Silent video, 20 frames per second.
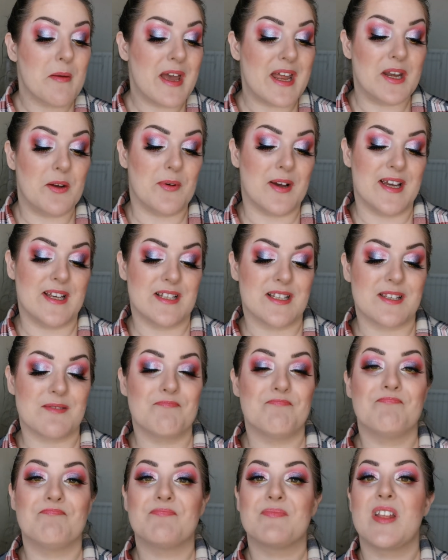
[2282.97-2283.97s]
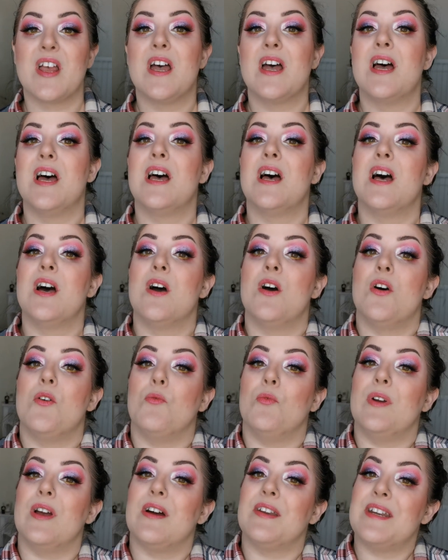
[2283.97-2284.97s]
Anyways,
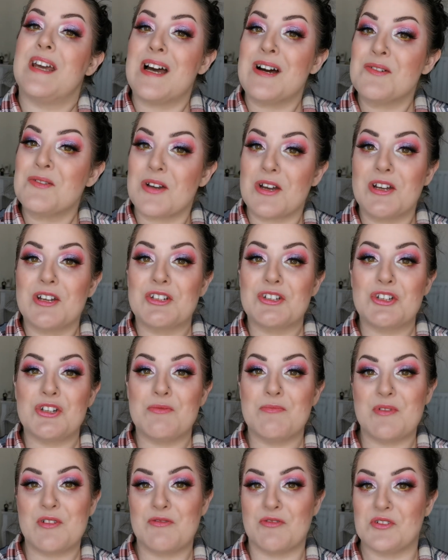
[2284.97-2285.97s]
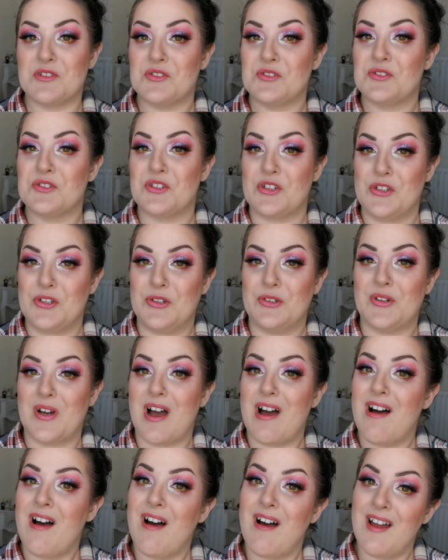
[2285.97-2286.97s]
we are now going to move on to
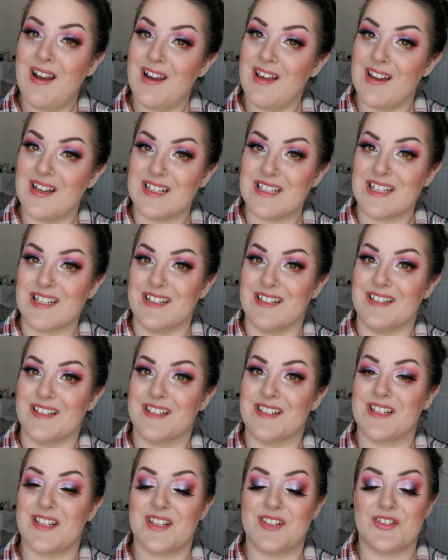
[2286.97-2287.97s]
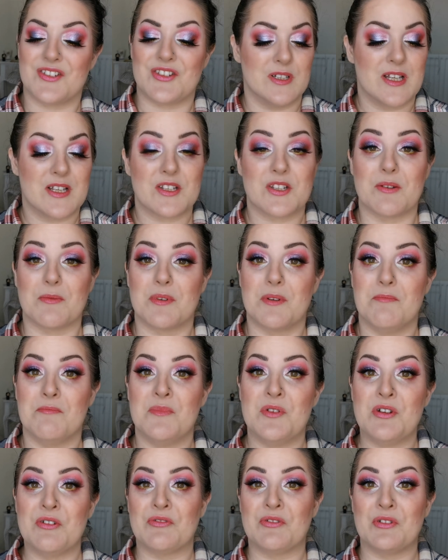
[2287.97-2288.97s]
highlighters. So I'm going
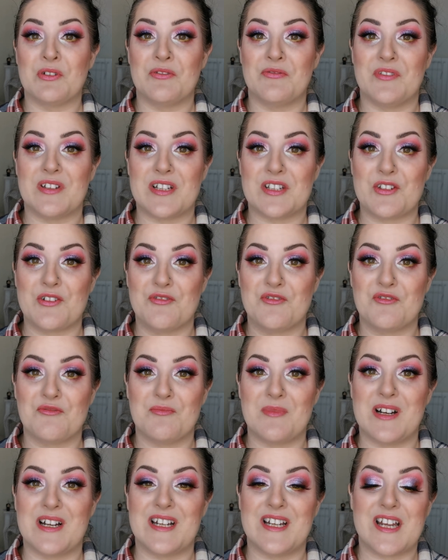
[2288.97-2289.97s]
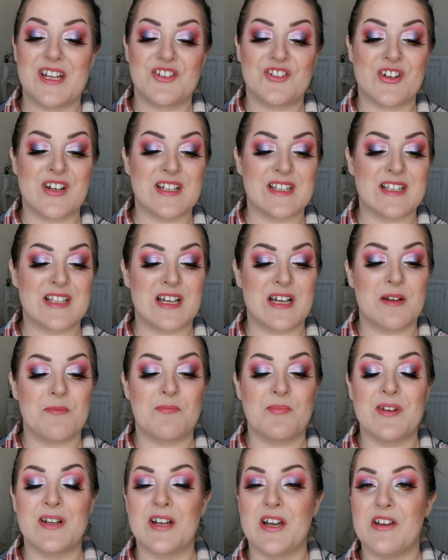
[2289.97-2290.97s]
to move all of this off of my dresser,
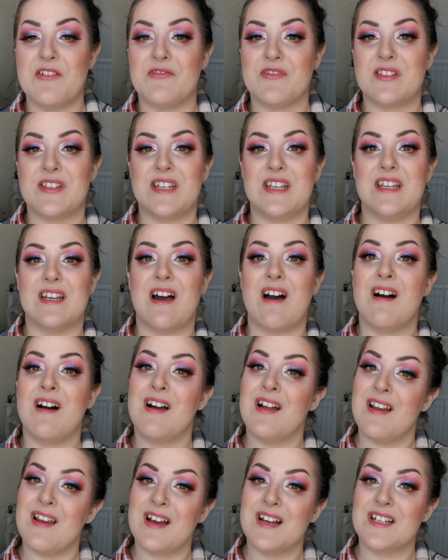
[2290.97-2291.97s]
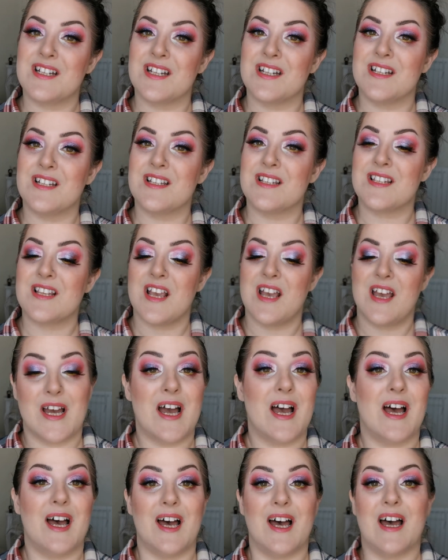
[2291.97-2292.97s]
bring over the highlighters,
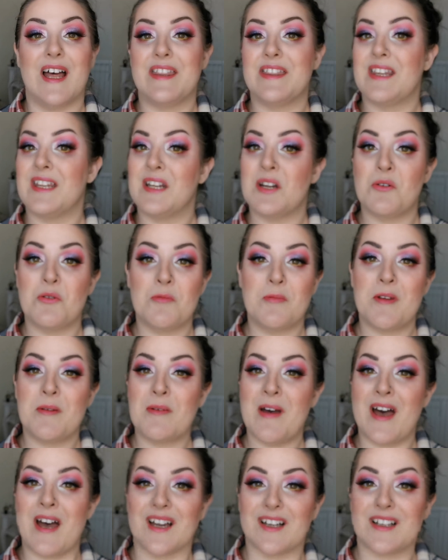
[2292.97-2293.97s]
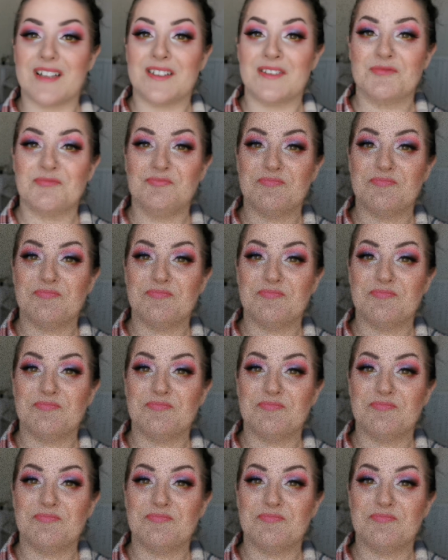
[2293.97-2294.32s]
and then I will be back.